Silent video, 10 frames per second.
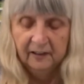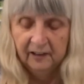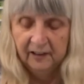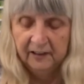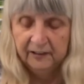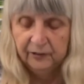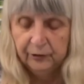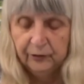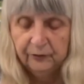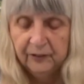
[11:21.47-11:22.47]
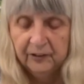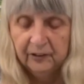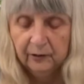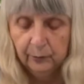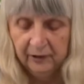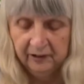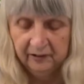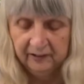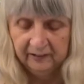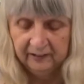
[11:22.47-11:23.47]
and it should fit in quite
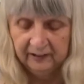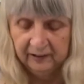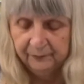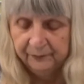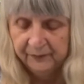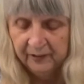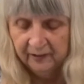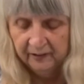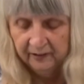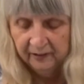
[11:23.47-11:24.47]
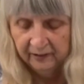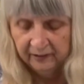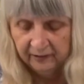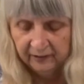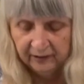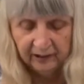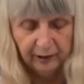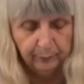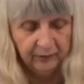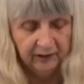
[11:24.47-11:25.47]
nicely into the gap
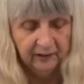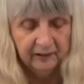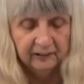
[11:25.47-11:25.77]
there.